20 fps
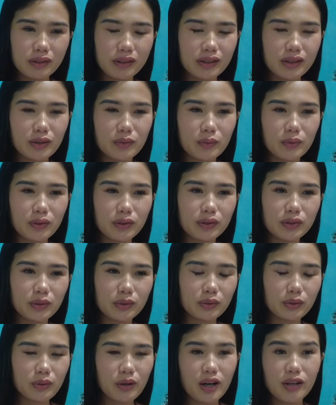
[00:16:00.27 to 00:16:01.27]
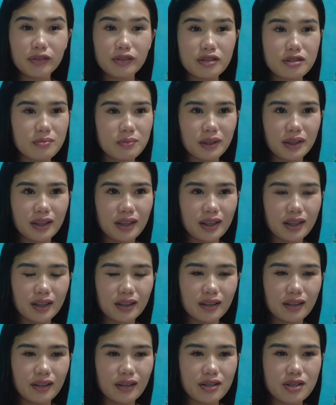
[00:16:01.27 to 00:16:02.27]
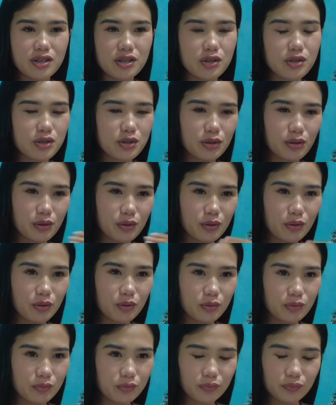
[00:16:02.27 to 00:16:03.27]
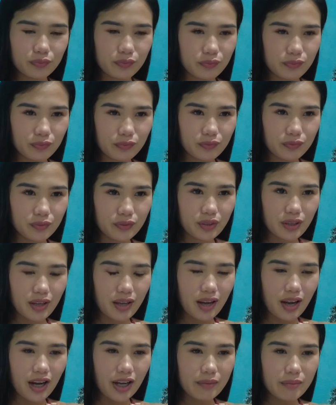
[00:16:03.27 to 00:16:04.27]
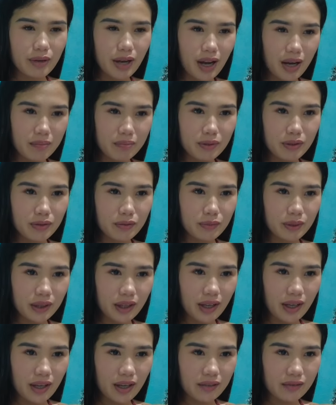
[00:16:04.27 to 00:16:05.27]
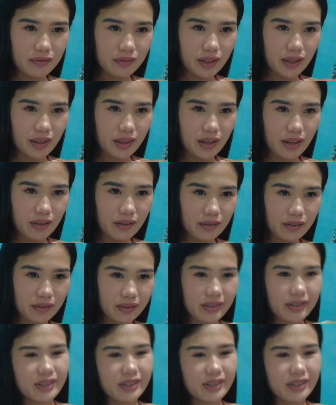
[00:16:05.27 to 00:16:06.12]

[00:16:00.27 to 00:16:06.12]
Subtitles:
in the world don't know how to speak English, so I'm happy with what I have right now.